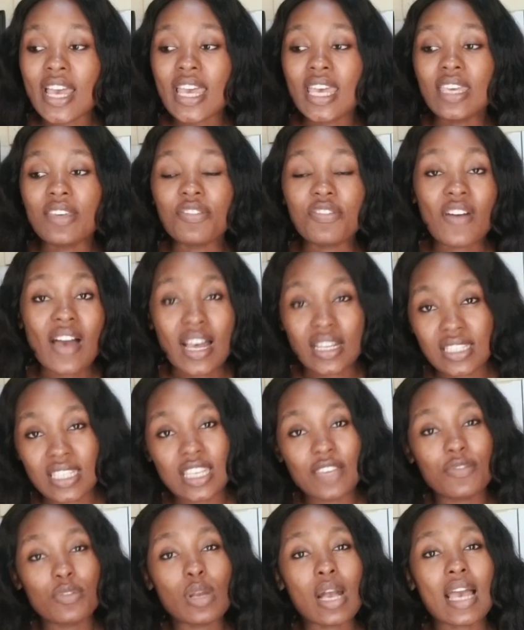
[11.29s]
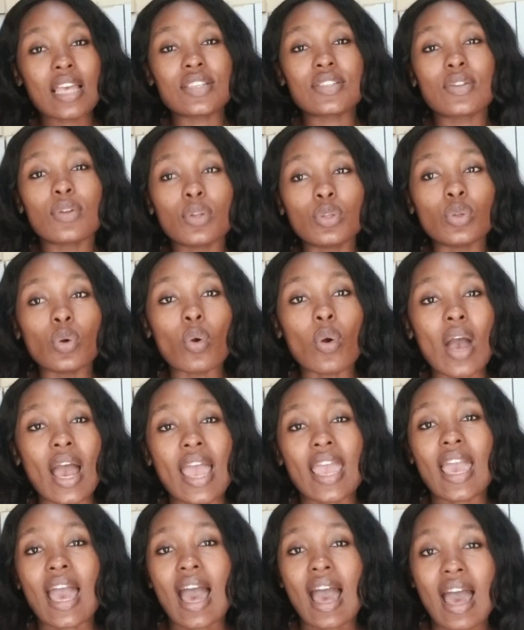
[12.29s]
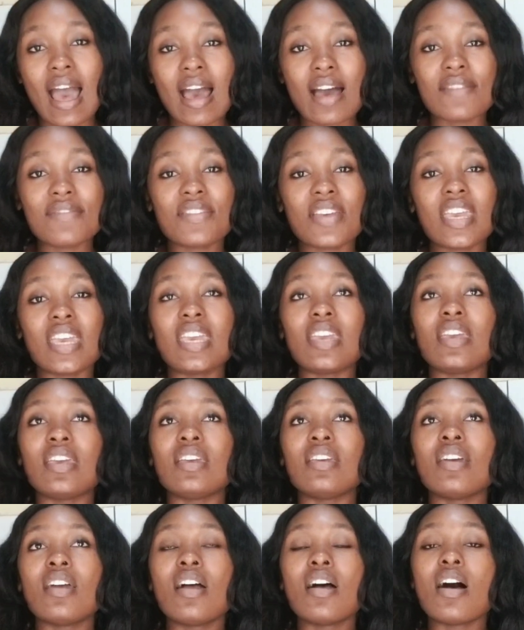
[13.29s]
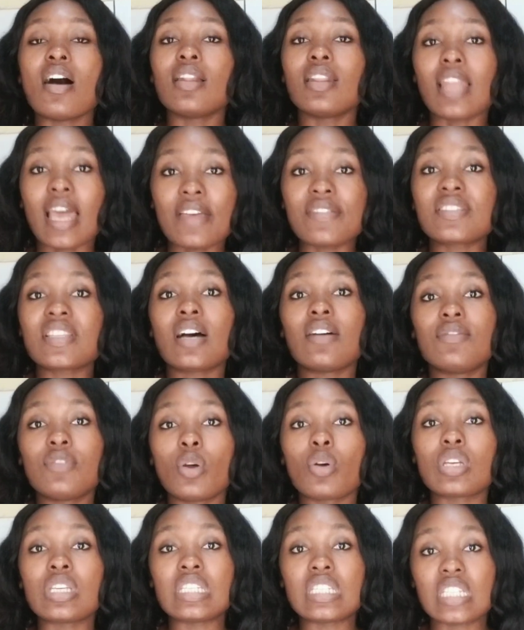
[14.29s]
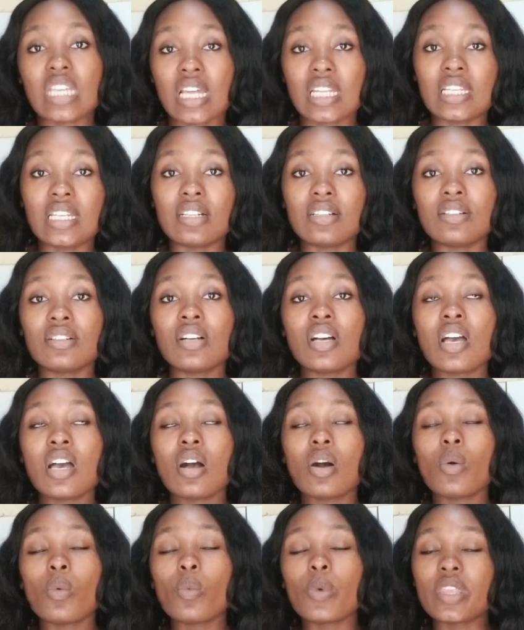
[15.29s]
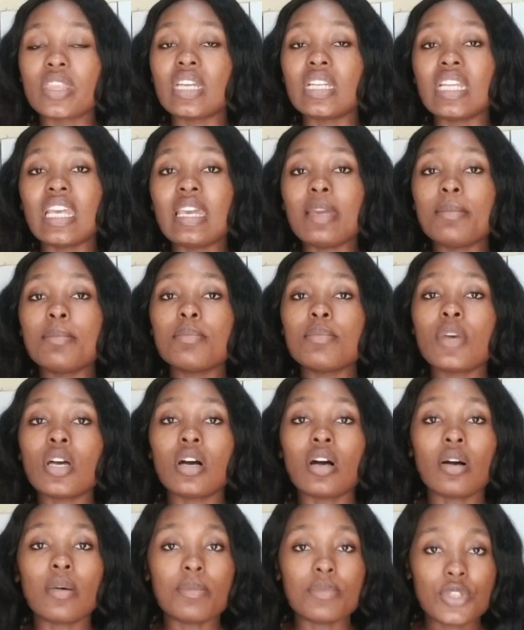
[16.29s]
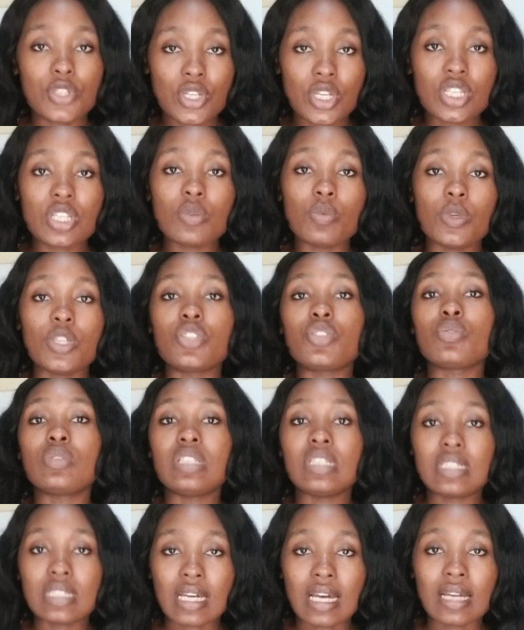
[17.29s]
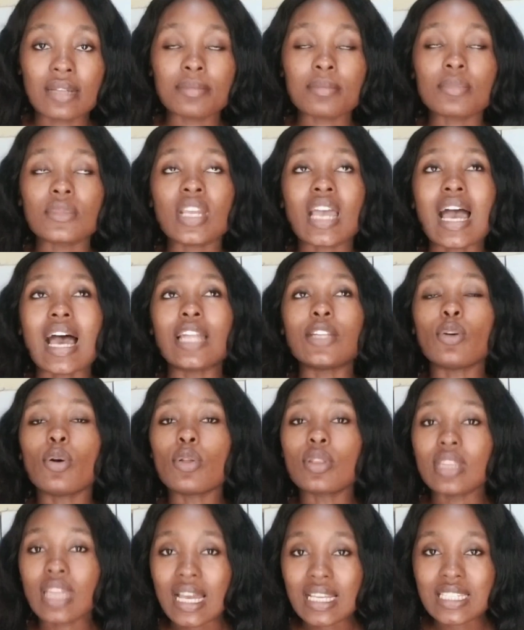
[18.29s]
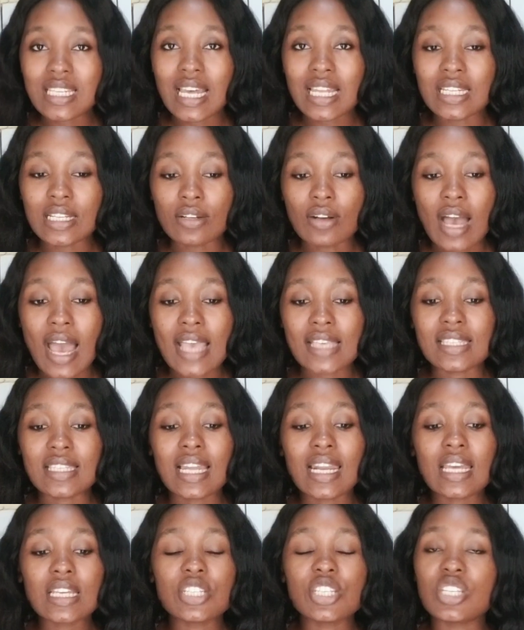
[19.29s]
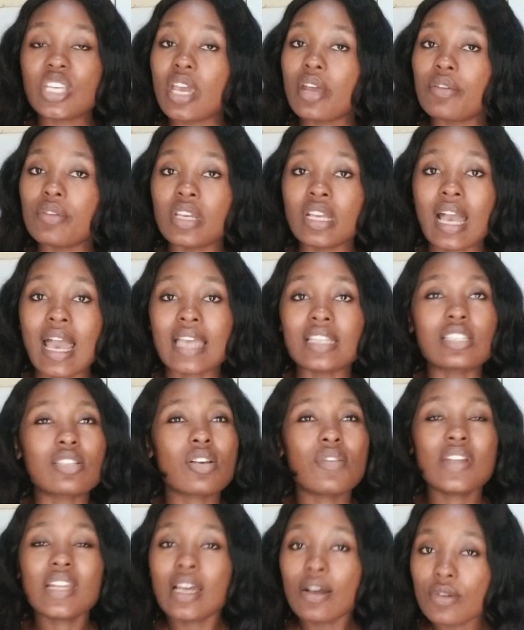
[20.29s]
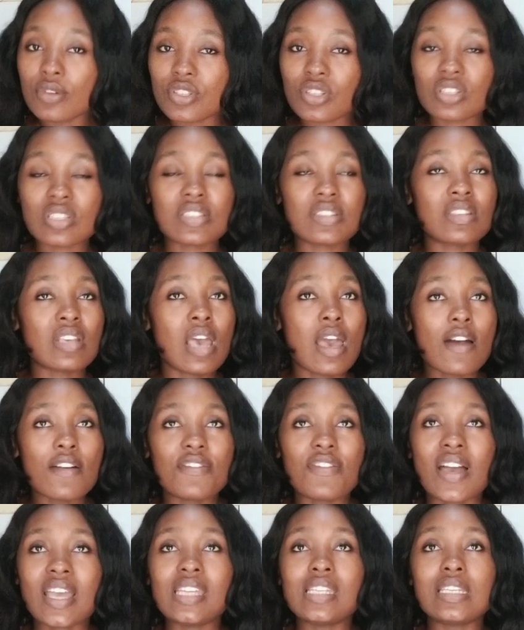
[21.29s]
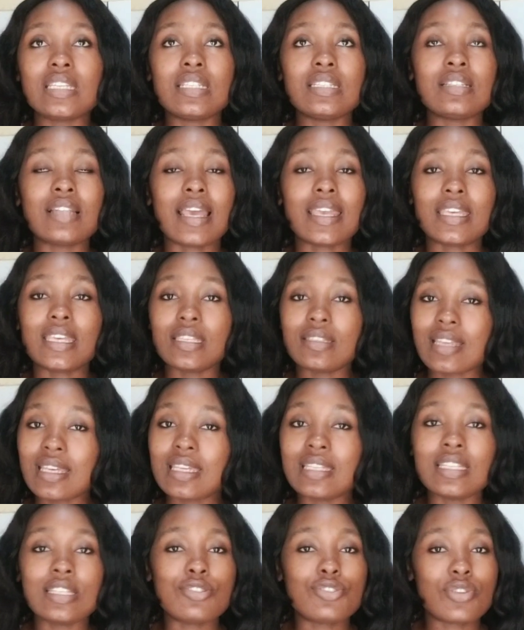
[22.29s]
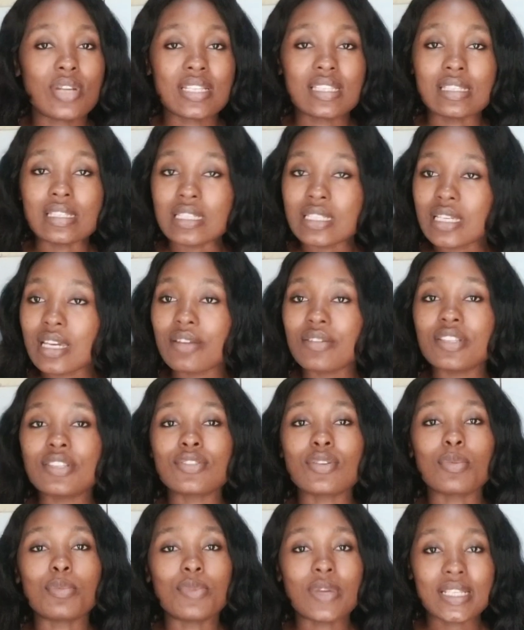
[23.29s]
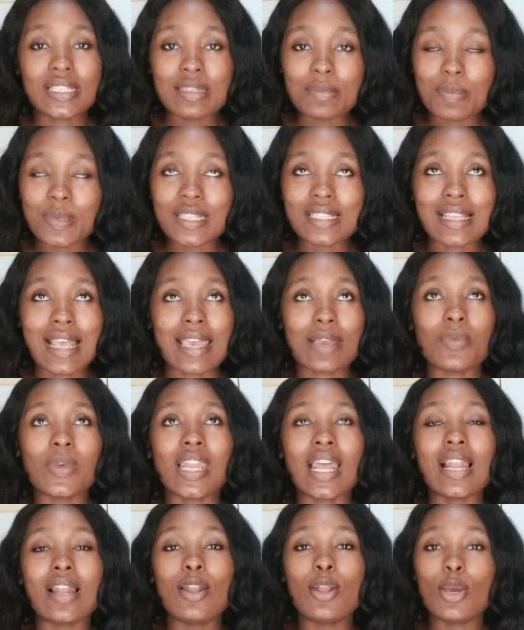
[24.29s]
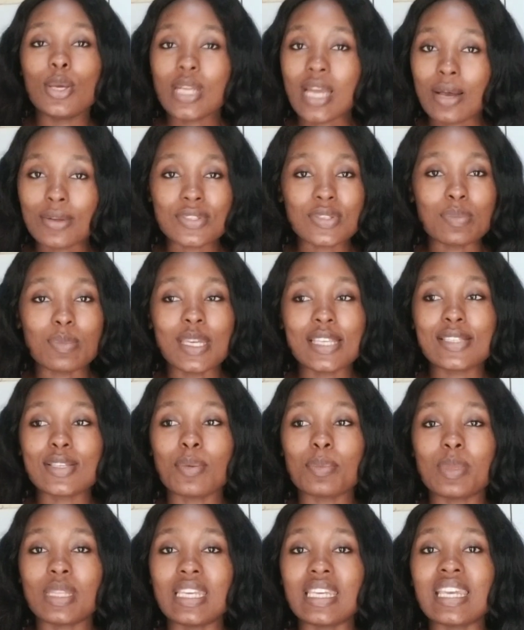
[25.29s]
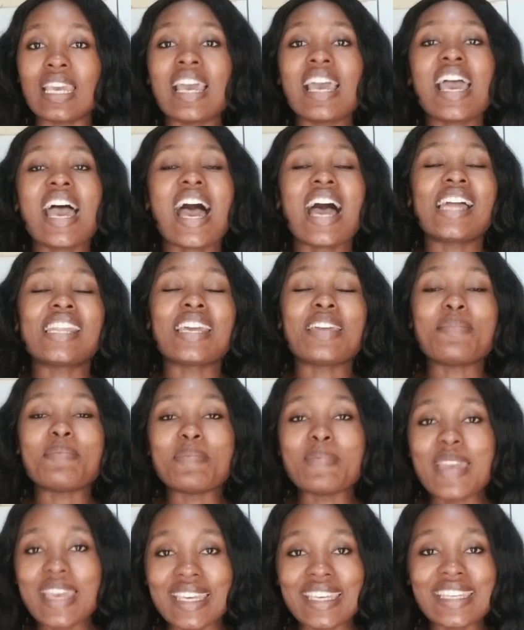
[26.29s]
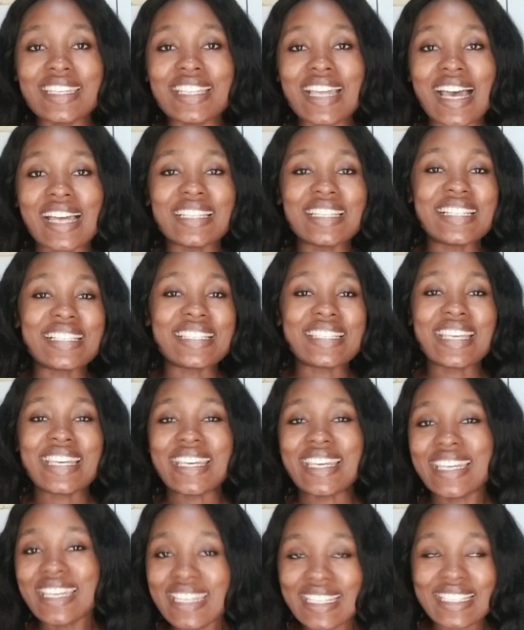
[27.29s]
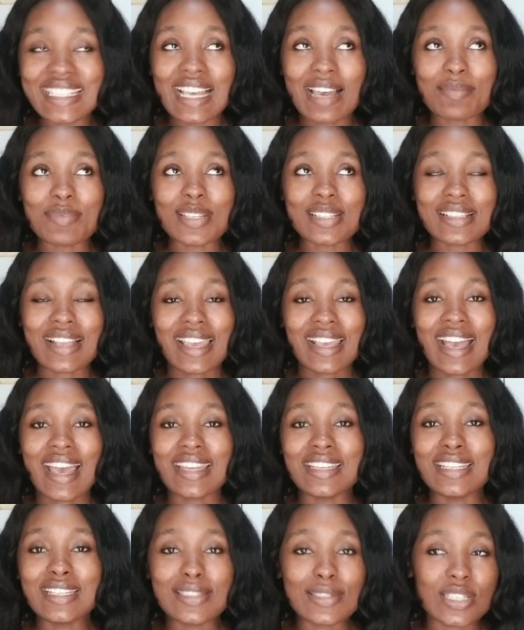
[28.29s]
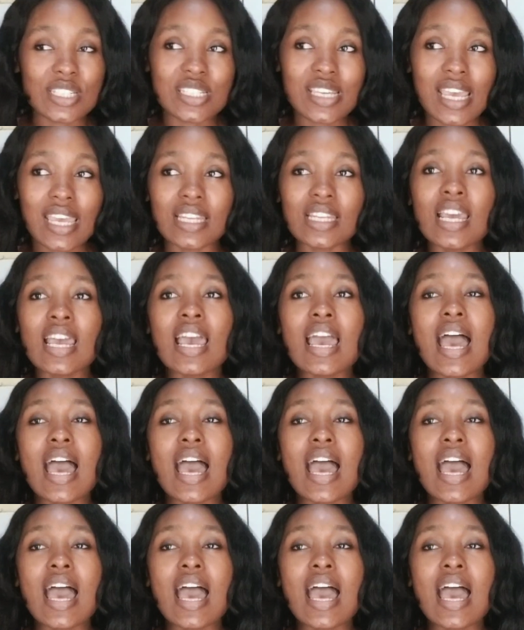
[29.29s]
In fact, if you guys don't know, I have a lifestyle vlogging channel with the name Journey with Juditha, and on that channel I started sharing. I discovered that I was just taking interest in sharing some recipes. Like when I learn how to make something and I make it and it's a hit, I'm just like, I need to share it.